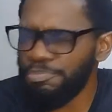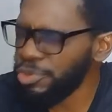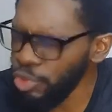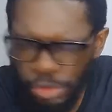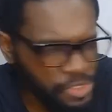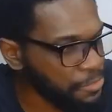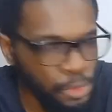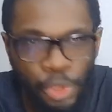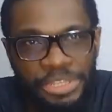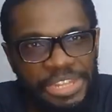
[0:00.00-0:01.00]

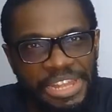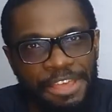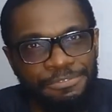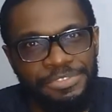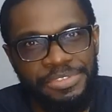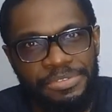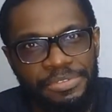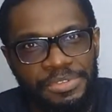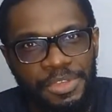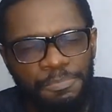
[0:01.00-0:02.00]
Beautiful on the left.
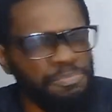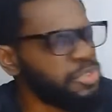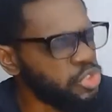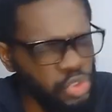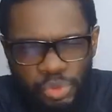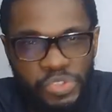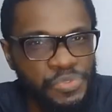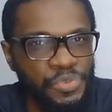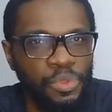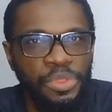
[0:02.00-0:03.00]

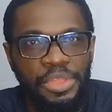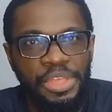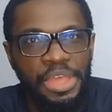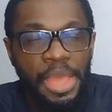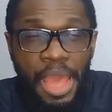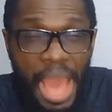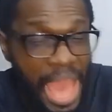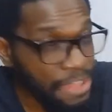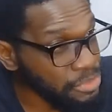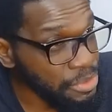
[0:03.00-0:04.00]
Beautiful.
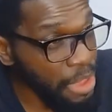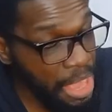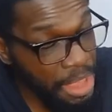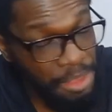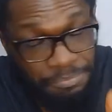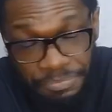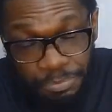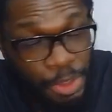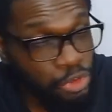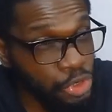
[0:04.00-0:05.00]

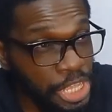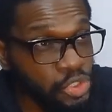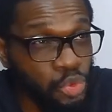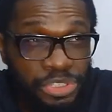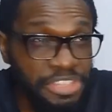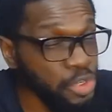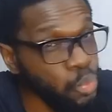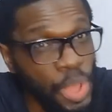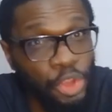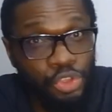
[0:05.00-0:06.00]
Pedro Neto
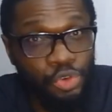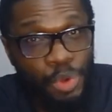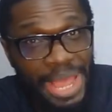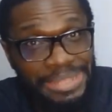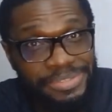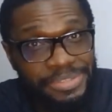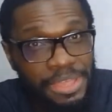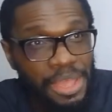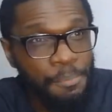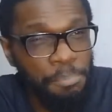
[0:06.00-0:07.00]
did well on the right,
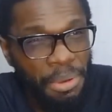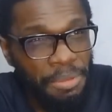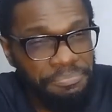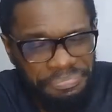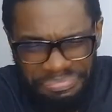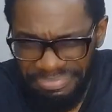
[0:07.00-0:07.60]
but